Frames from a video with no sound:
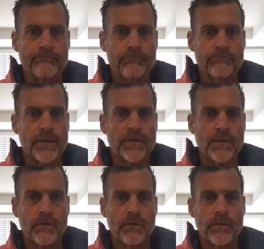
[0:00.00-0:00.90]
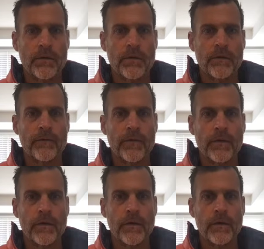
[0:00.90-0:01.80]
yes, there's
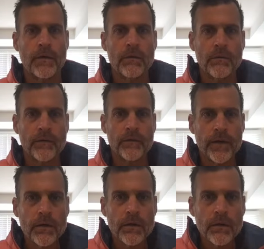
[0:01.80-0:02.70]
looks like